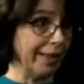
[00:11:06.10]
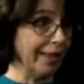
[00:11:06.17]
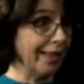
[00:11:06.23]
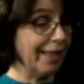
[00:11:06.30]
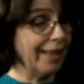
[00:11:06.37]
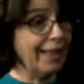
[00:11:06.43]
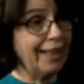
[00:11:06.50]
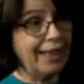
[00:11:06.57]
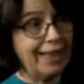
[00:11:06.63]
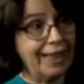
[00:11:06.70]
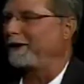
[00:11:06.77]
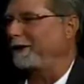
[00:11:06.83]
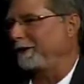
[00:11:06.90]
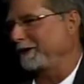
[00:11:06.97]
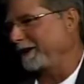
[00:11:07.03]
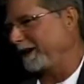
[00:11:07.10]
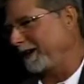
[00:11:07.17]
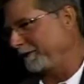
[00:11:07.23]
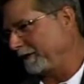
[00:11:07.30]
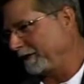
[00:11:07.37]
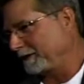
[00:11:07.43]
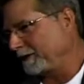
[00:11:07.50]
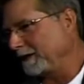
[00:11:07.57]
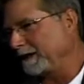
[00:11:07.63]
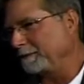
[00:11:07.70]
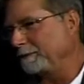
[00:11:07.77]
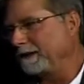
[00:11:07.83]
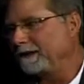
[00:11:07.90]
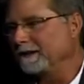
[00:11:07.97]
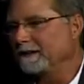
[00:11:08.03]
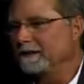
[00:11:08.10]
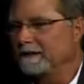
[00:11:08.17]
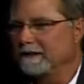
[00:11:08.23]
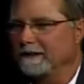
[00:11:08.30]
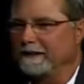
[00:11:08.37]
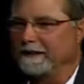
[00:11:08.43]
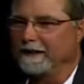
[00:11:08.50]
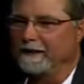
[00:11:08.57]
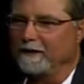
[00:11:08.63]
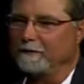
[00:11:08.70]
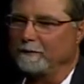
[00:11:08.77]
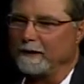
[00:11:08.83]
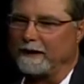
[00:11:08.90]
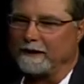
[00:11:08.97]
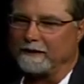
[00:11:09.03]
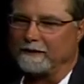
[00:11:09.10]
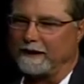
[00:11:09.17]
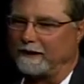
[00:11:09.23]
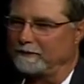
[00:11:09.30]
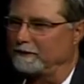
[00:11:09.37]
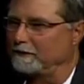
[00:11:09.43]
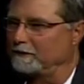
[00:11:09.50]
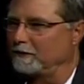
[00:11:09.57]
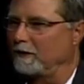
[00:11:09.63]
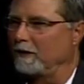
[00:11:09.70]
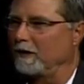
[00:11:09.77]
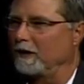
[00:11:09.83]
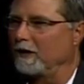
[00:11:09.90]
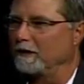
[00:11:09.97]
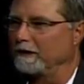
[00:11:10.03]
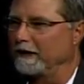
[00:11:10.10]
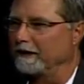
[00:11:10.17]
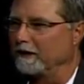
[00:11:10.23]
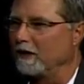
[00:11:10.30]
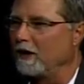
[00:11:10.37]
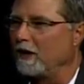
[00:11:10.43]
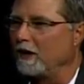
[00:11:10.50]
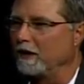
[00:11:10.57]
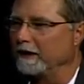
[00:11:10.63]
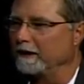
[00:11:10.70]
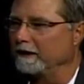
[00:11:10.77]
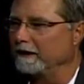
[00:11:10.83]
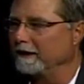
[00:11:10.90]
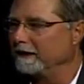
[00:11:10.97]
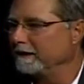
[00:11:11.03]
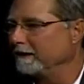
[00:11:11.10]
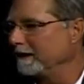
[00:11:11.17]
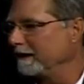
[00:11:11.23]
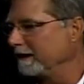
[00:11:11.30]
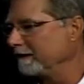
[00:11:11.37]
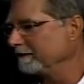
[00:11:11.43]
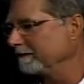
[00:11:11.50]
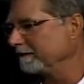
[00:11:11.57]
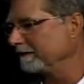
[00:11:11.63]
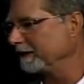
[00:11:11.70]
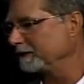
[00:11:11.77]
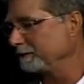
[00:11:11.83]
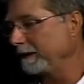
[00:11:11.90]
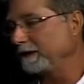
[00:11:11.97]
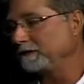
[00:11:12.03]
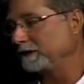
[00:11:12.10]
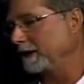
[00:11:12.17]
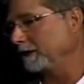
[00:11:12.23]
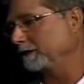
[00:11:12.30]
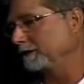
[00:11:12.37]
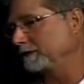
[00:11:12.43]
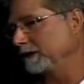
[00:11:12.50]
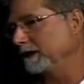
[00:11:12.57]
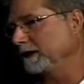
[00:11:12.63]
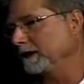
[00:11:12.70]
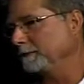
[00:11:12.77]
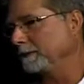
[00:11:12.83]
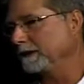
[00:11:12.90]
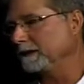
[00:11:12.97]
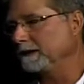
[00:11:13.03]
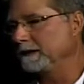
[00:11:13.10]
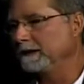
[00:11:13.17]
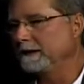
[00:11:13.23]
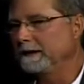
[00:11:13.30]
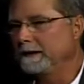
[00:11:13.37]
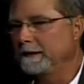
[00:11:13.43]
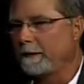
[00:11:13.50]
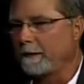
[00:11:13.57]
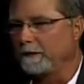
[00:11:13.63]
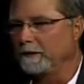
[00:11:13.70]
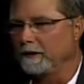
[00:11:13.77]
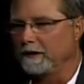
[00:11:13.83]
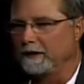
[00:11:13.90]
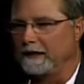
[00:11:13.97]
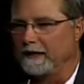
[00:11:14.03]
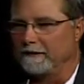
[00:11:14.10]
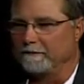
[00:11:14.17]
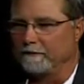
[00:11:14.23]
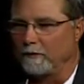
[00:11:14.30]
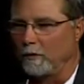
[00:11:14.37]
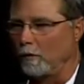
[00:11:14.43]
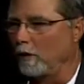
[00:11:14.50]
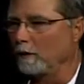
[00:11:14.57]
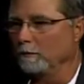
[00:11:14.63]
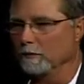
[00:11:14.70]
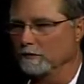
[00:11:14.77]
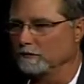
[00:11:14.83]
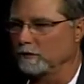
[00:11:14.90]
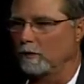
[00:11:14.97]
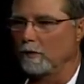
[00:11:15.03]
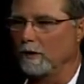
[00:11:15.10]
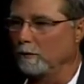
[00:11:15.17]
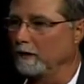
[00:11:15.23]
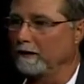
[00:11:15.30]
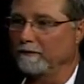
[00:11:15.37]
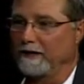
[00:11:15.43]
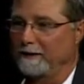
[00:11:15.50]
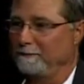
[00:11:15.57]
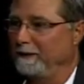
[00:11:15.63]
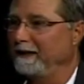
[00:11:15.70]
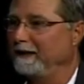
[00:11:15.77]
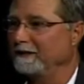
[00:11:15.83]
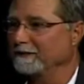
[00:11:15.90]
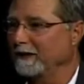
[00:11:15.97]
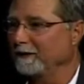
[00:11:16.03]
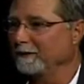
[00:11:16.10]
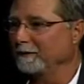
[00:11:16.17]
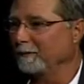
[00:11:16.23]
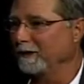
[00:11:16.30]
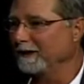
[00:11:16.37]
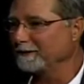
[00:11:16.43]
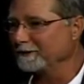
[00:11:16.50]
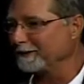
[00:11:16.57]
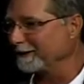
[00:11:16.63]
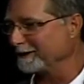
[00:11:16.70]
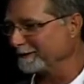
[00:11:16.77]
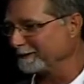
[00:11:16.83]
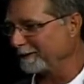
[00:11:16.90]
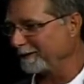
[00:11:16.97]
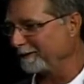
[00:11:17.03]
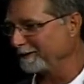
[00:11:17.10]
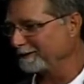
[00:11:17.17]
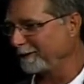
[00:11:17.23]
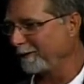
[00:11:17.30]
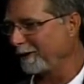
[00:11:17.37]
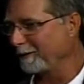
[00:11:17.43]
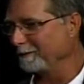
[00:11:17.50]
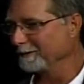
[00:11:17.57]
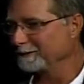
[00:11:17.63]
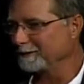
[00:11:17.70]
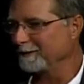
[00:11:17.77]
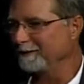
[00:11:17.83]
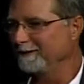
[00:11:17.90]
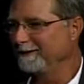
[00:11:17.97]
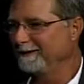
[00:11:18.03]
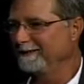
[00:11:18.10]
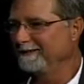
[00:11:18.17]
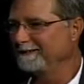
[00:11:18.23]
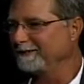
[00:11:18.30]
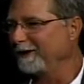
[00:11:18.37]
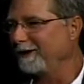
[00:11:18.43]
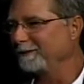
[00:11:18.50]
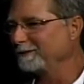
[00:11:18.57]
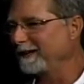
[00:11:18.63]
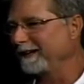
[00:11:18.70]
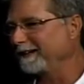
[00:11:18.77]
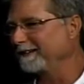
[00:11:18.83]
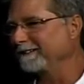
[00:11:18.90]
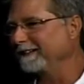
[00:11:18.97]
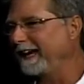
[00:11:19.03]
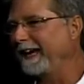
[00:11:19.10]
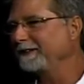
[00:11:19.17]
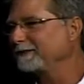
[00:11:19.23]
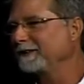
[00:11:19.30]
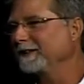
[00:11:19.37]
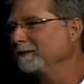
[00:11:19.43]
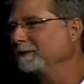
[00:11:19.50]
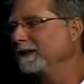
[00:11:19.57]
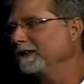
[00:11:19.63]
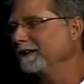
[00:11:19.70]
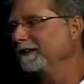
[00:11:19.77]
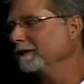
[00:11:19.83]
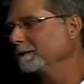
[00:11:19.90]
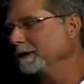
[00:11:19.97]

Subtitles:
Well, it doesn't hurt, obviously, but, we can test the soil all day long, and this may sound silly, but you can have horrible soil, whatever that means. I don't know, what is good soil? What's horrible soil? It's all kind of nasty to me,